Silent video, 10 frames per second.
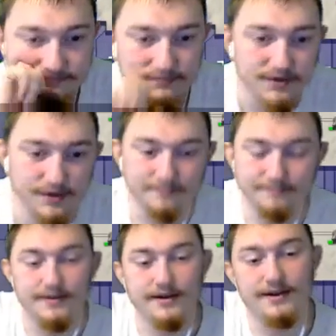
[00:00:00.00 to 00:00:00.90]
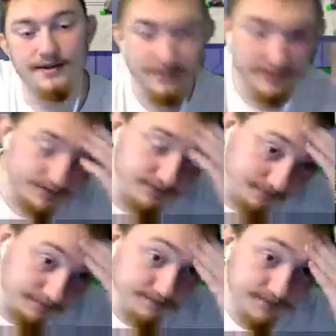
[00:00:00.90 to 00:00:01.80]
Yep, and
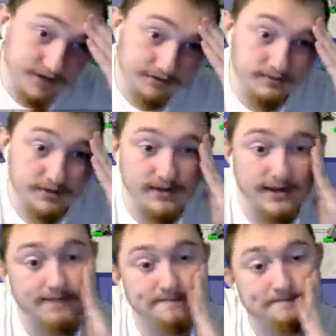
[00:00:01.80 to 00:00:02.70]
that should be the game.